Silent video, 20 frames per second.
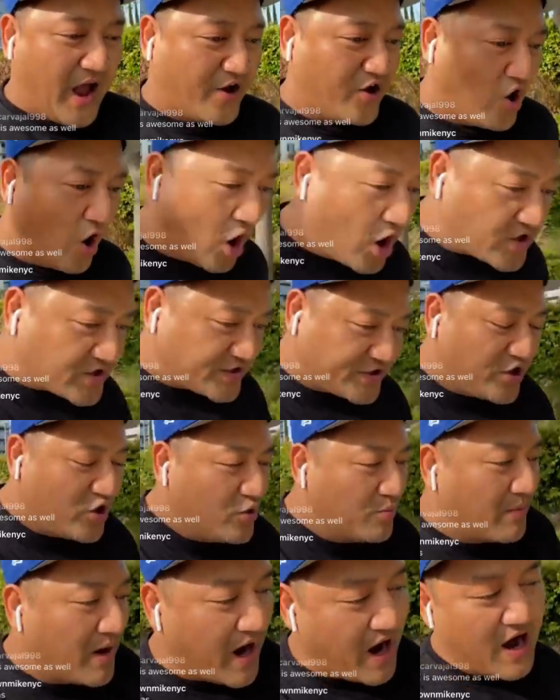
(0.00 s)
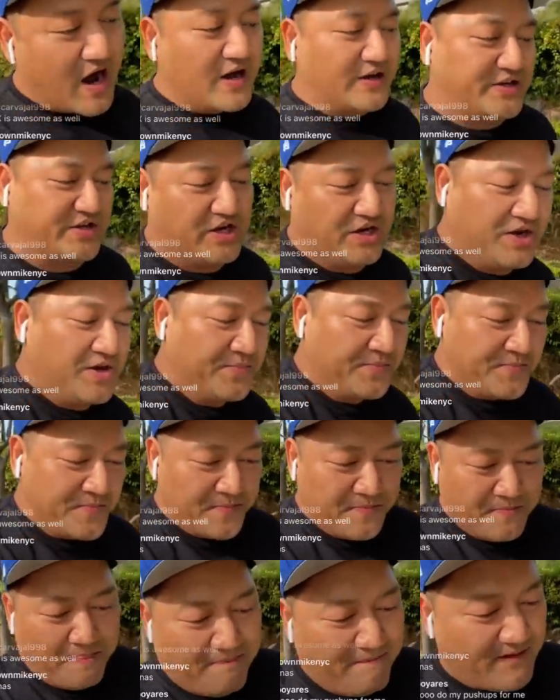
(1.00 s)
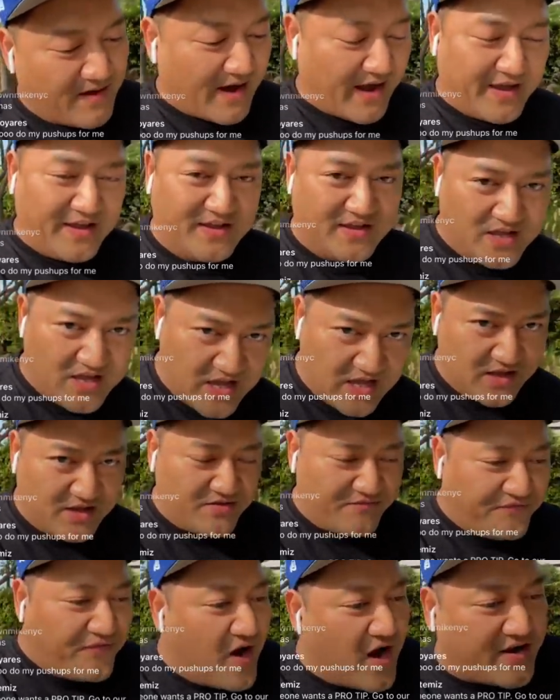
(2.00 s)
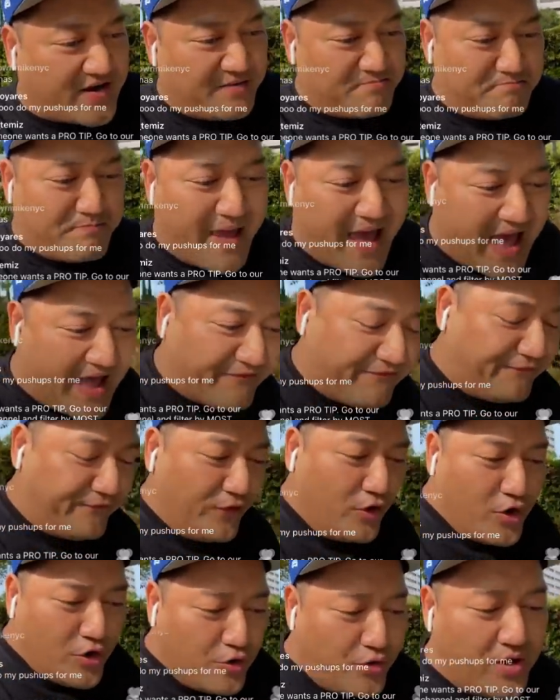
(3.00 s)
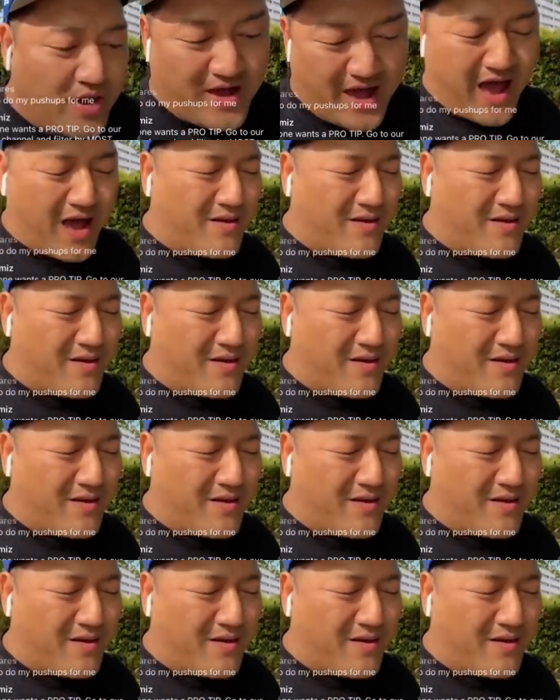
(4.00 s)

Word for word: I curse too much. I eat fucking bad food.